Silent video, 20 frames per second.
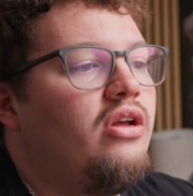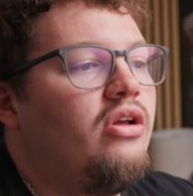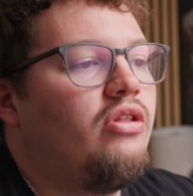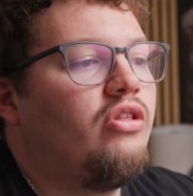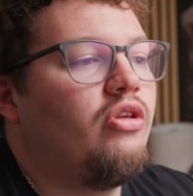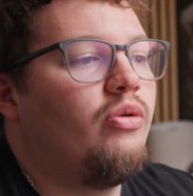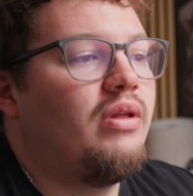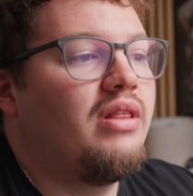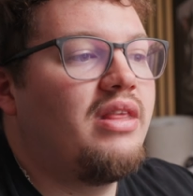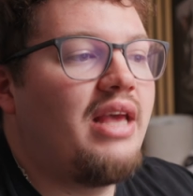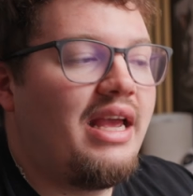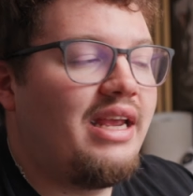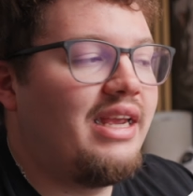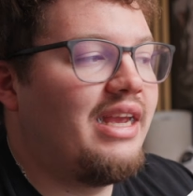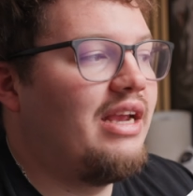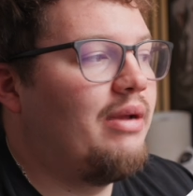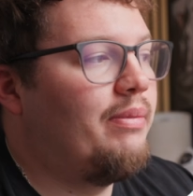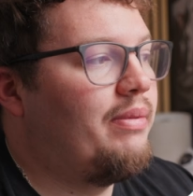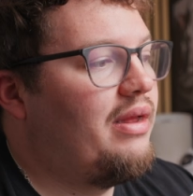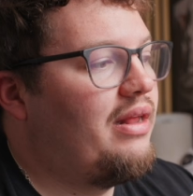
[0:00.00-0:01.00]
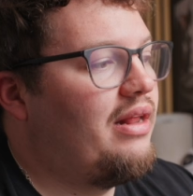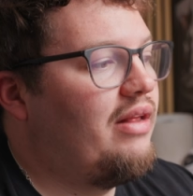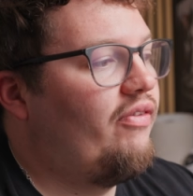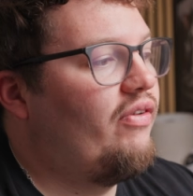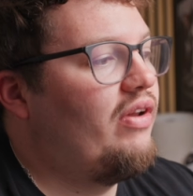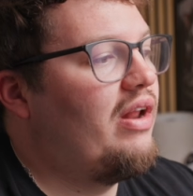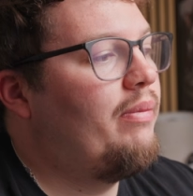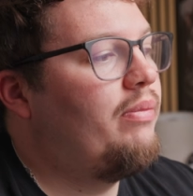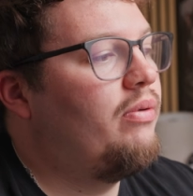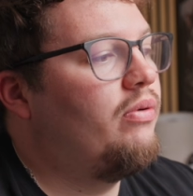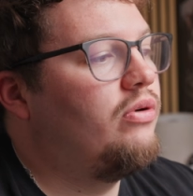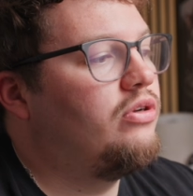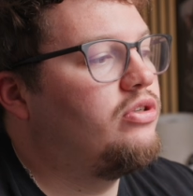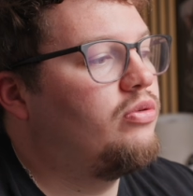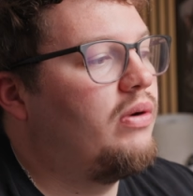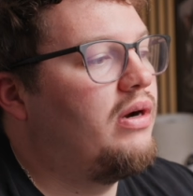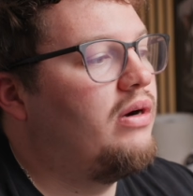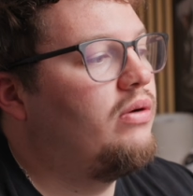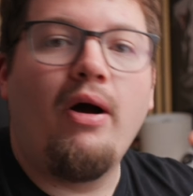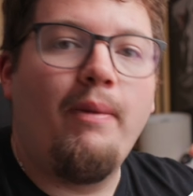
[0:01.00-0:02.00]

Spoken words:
to a 10 gigabit Ethernet port as well.